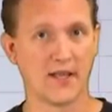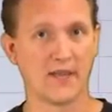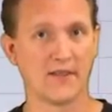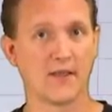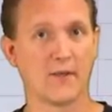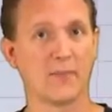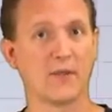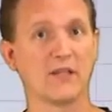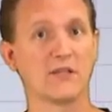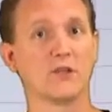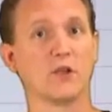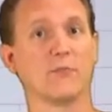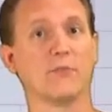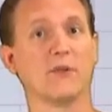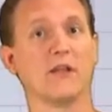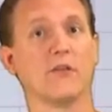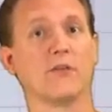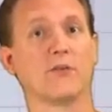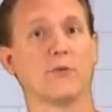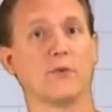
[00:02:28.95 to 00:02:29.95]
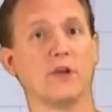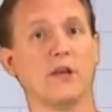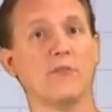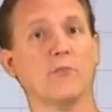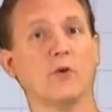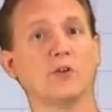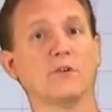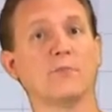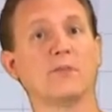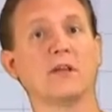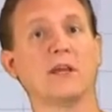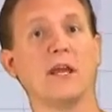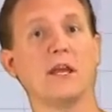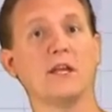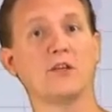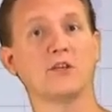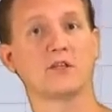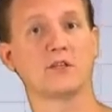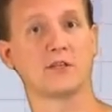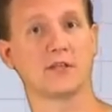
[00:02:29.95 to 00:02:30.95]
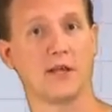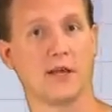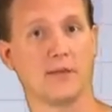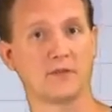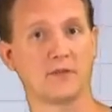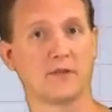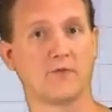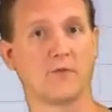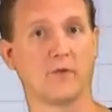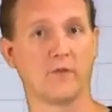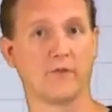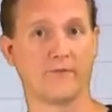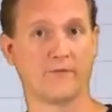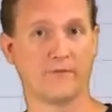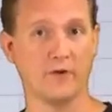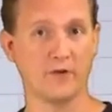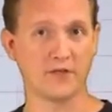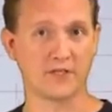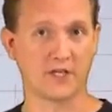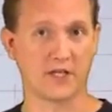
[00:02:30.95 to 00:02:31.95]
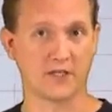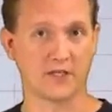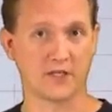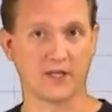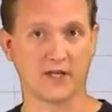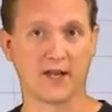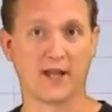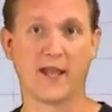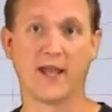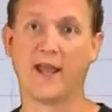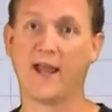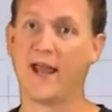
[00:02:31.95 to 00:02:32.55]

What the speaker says: that means there'll be three multiplication steps for the first digit